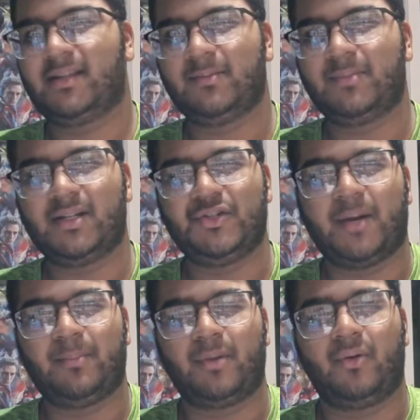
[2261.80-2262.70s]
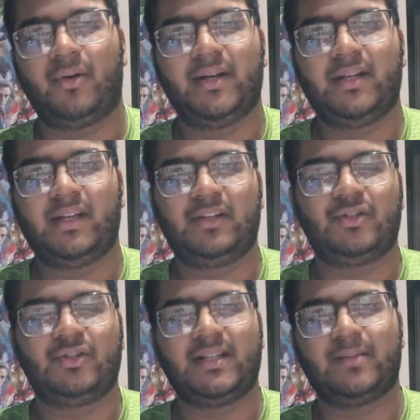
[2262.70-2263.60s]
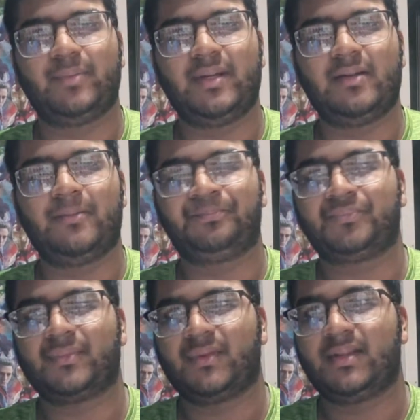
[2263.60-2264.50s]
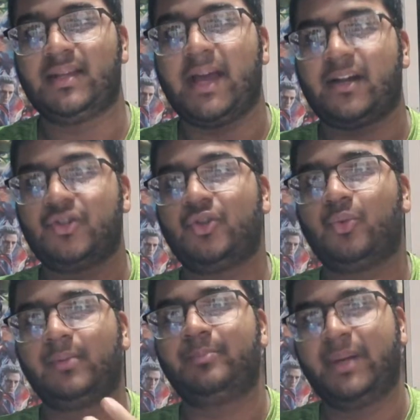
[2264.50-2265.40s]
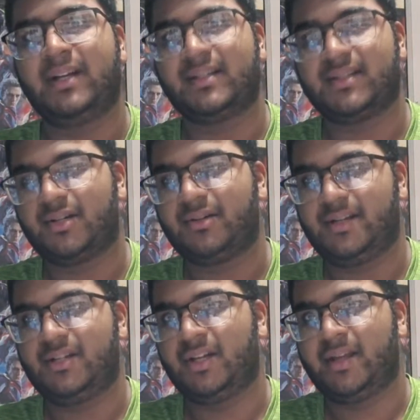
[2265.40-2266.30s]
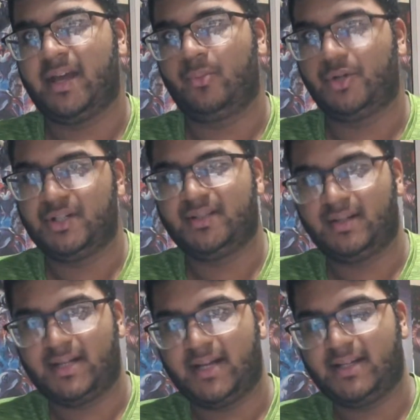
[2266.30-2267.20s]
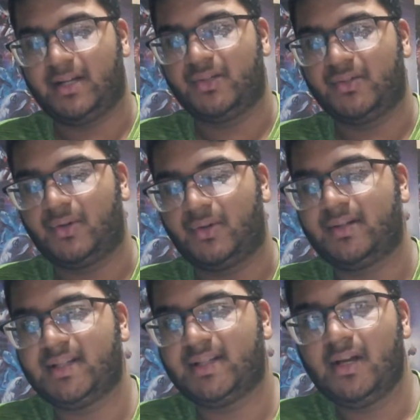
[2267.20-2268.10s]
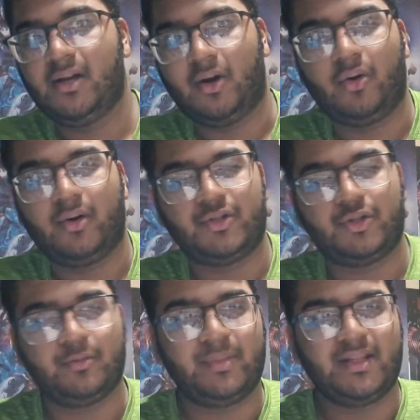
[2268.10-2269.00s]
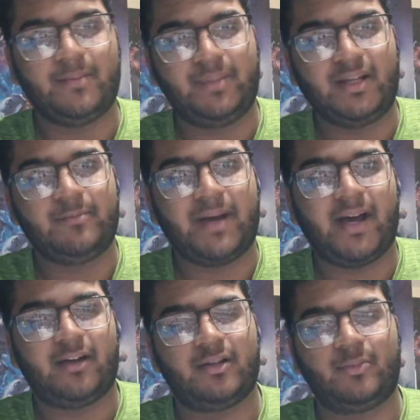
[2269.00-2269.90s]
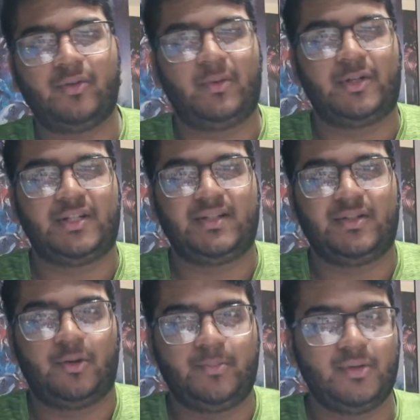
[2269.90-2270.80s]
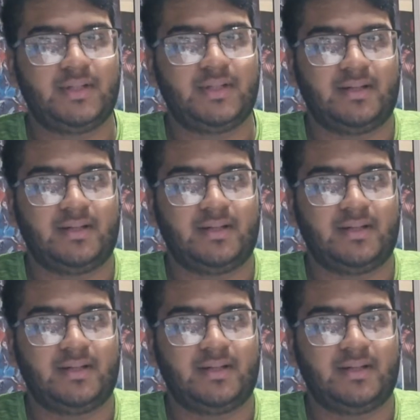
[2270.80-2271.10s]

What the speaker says: be a jumbo, it should either be the actual biggest creature there, which is the Titanosaurus, or it should be the big bad of the movie, which is your mutant,